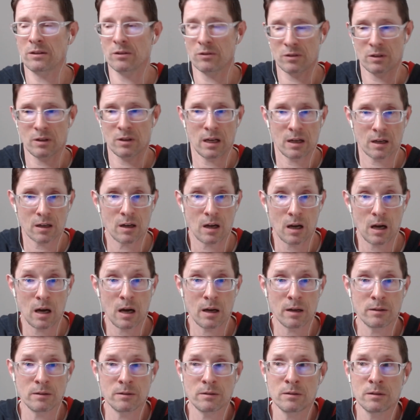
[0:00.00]
There's a lot of
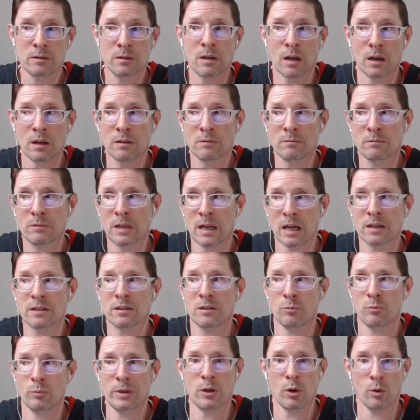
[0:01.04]
context
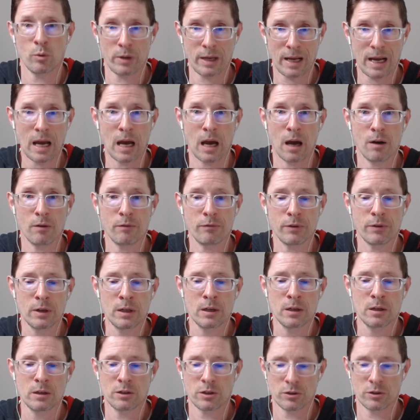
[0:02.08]
that we don't have
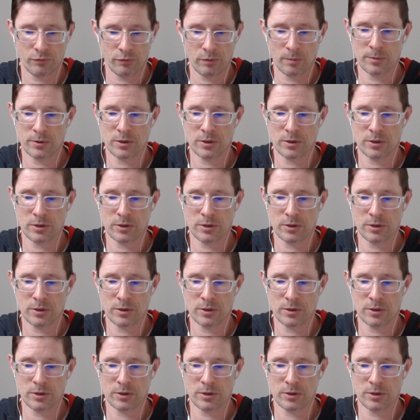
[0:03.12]
just from a